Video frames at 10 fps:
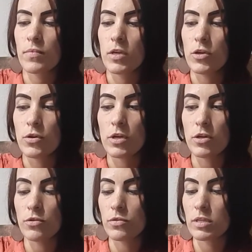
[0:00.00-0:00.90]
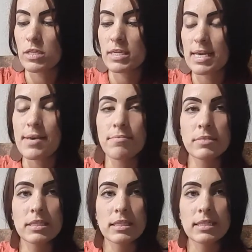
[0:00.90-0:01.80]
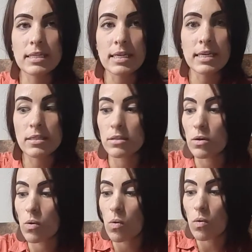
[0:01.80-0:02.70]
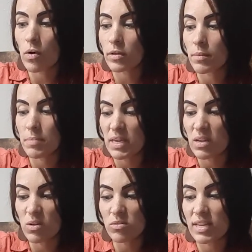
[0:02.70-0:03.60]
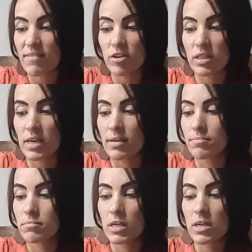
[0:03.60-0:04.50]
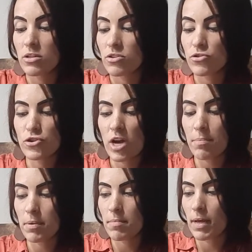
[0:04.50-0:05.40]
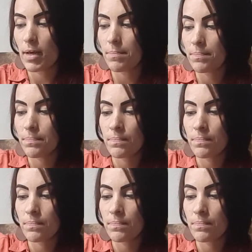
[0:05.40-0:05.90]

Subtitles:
You can use the stems, the seeds, the core, the peels, everything. Just chop them up.